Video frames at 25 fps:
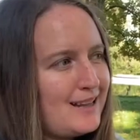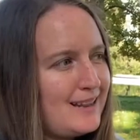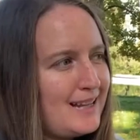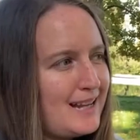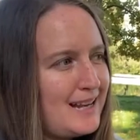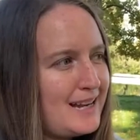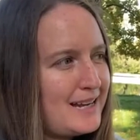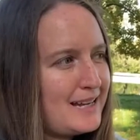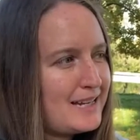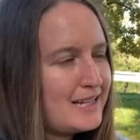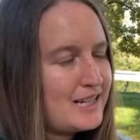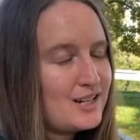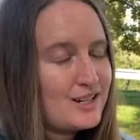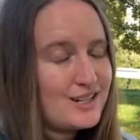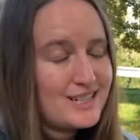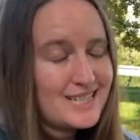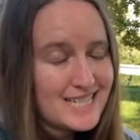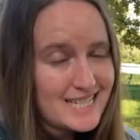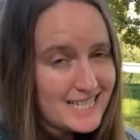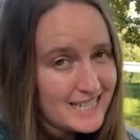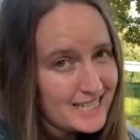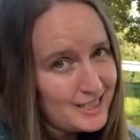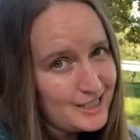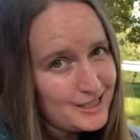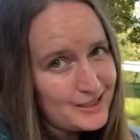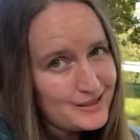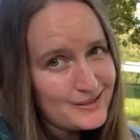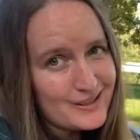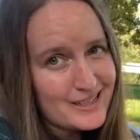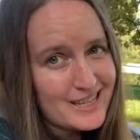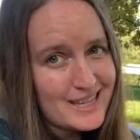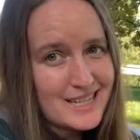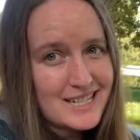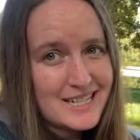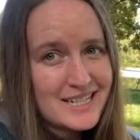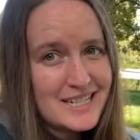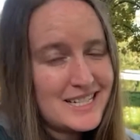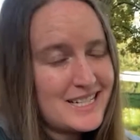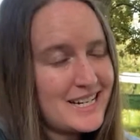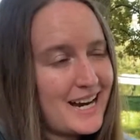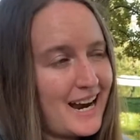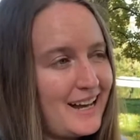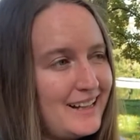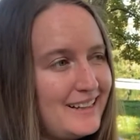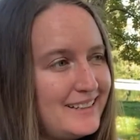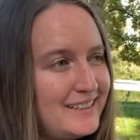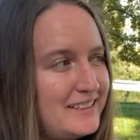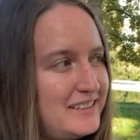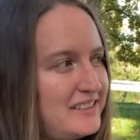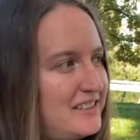I continue with this
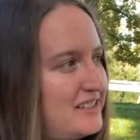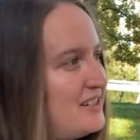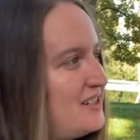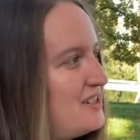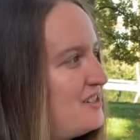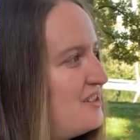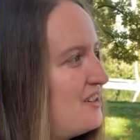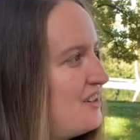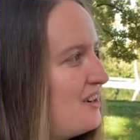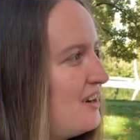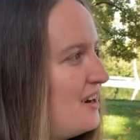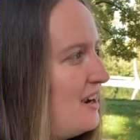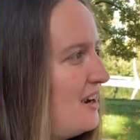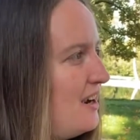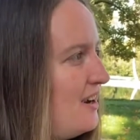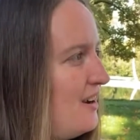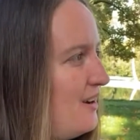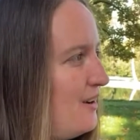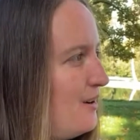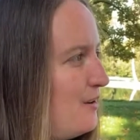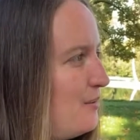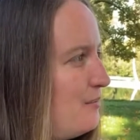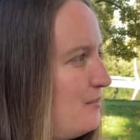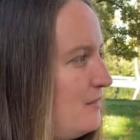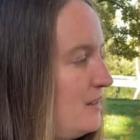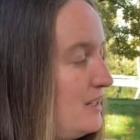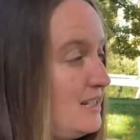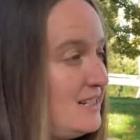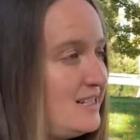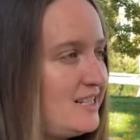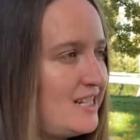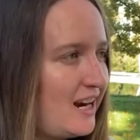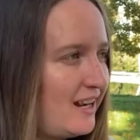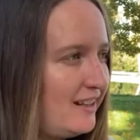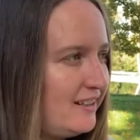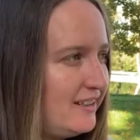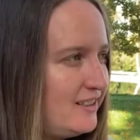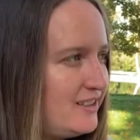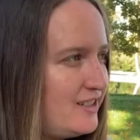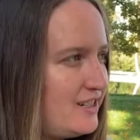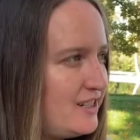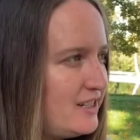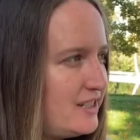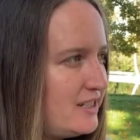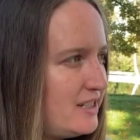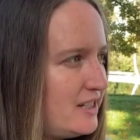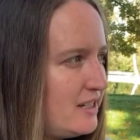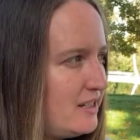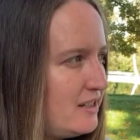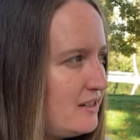challenge, these
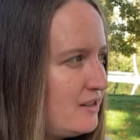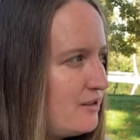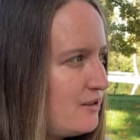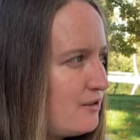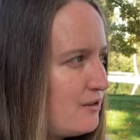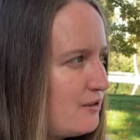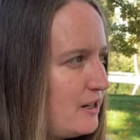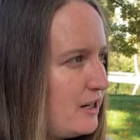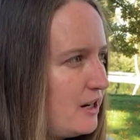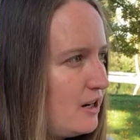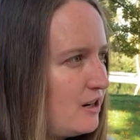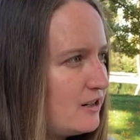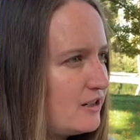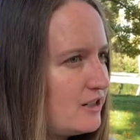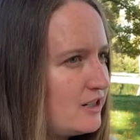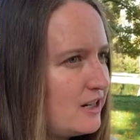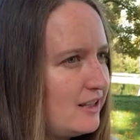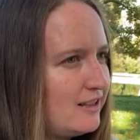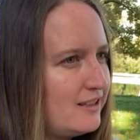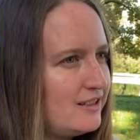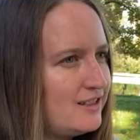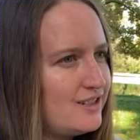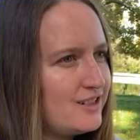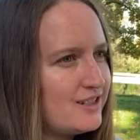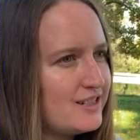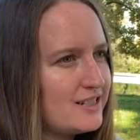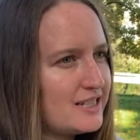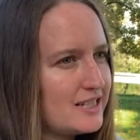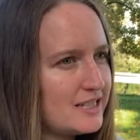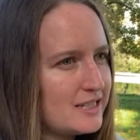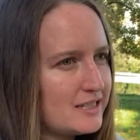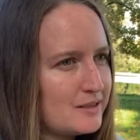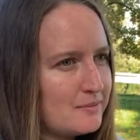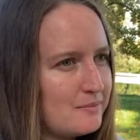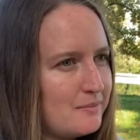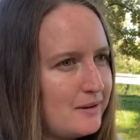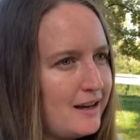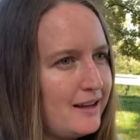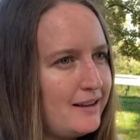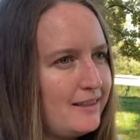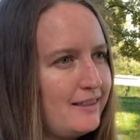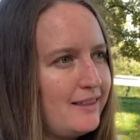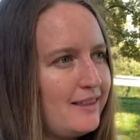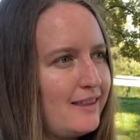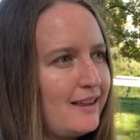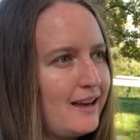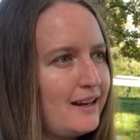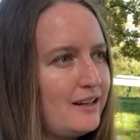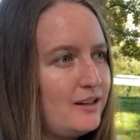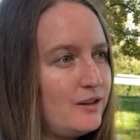3 art challenges this month,
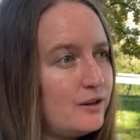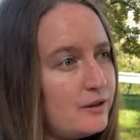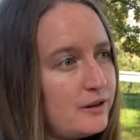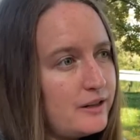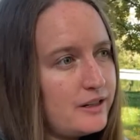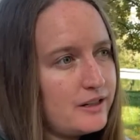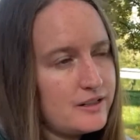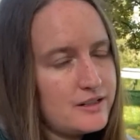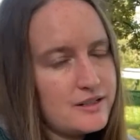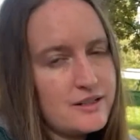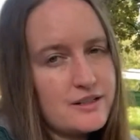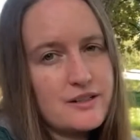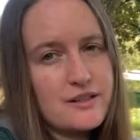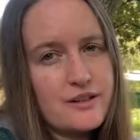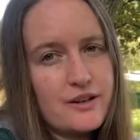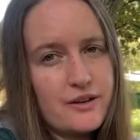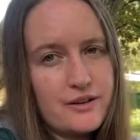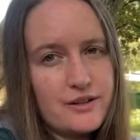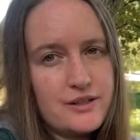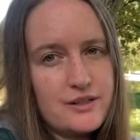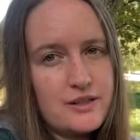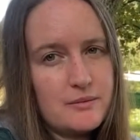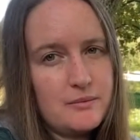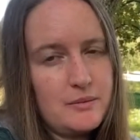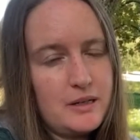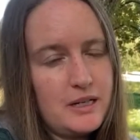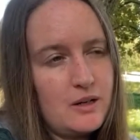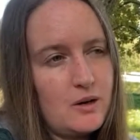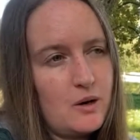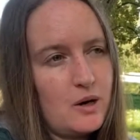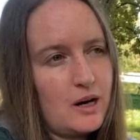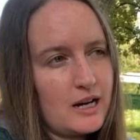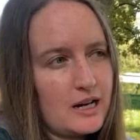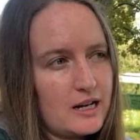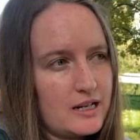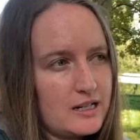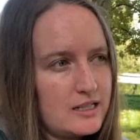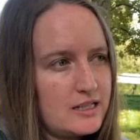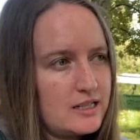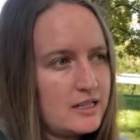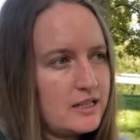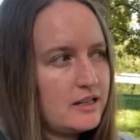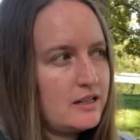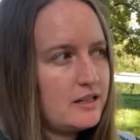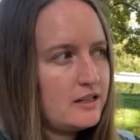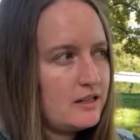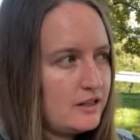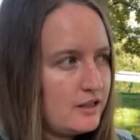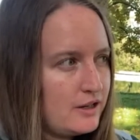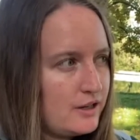I know it is going to be quite
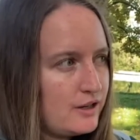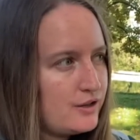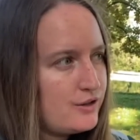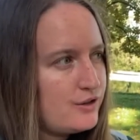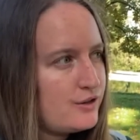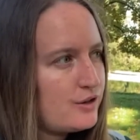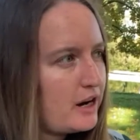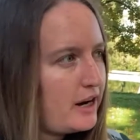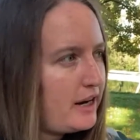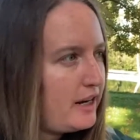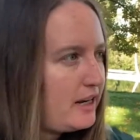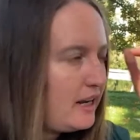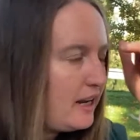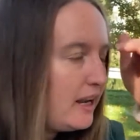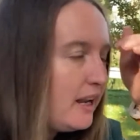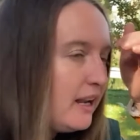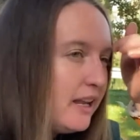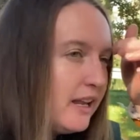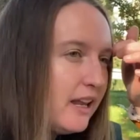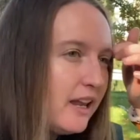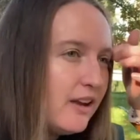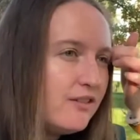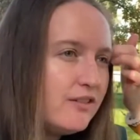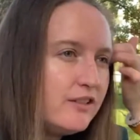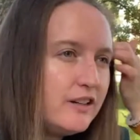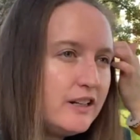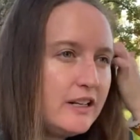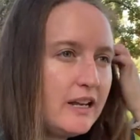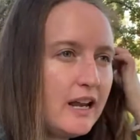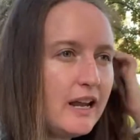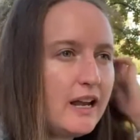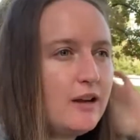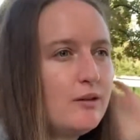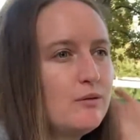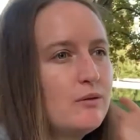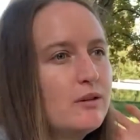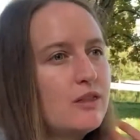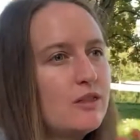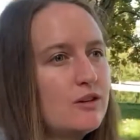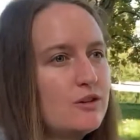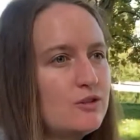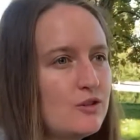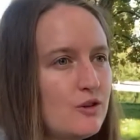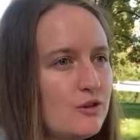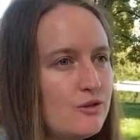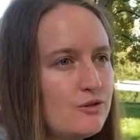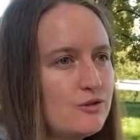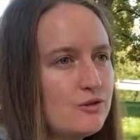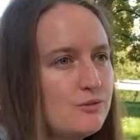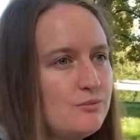draining every day with the
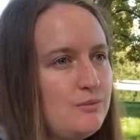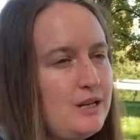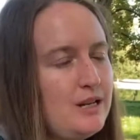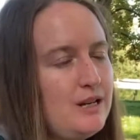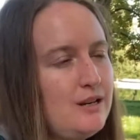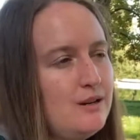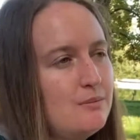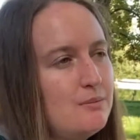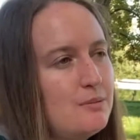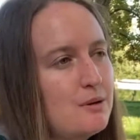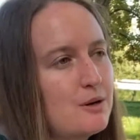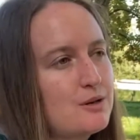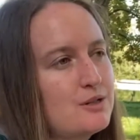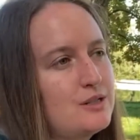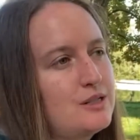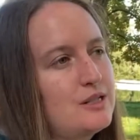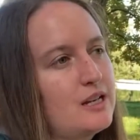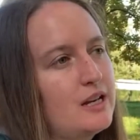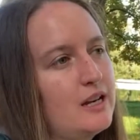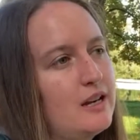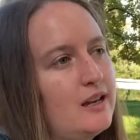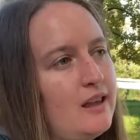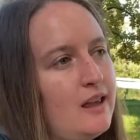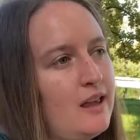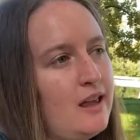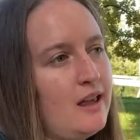social media posting.